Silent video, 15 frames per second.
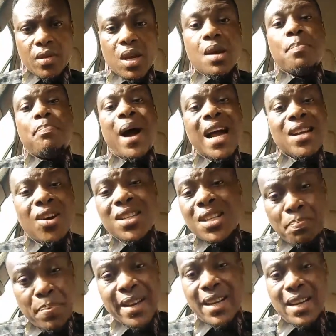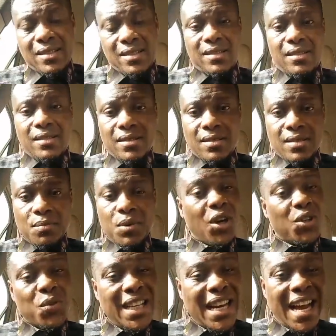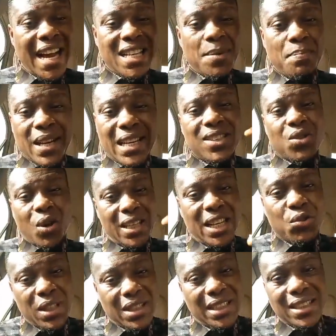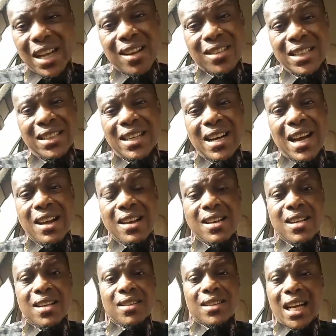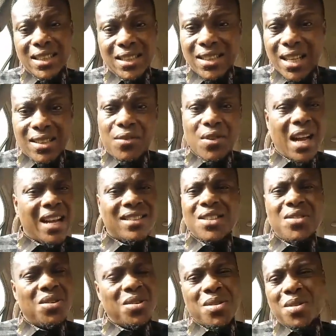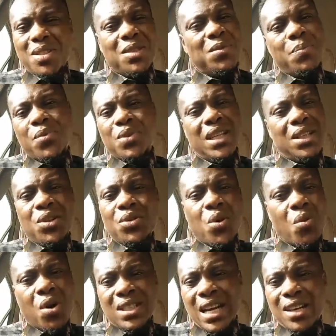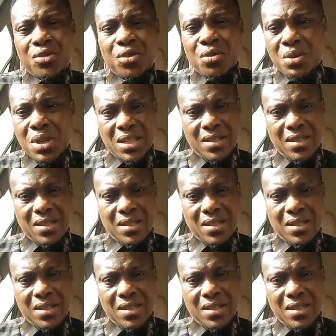Pardon the parents. Because when I heard the parents collect 20,000 naira, 30,000 naira, I said, no, these people, they don't know what they are doing.